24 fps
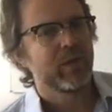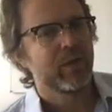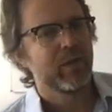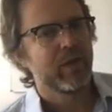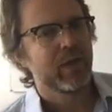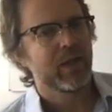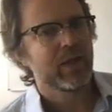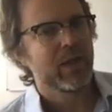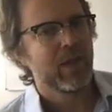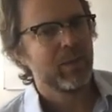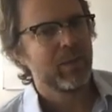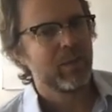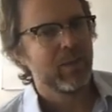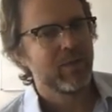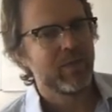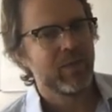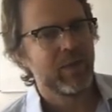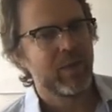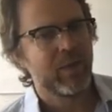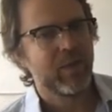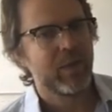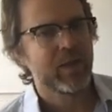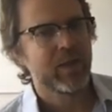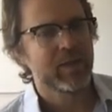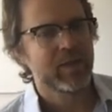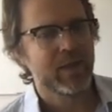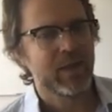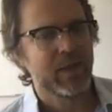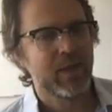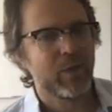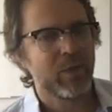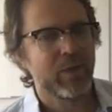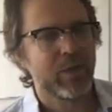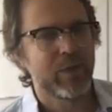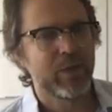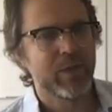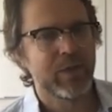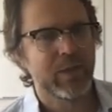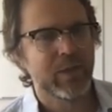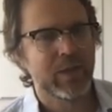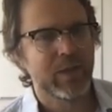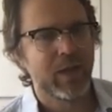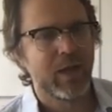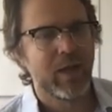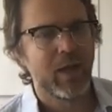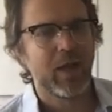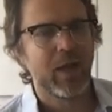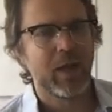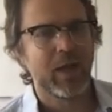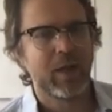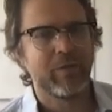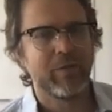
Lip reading: couple of other things that I wanted to highlight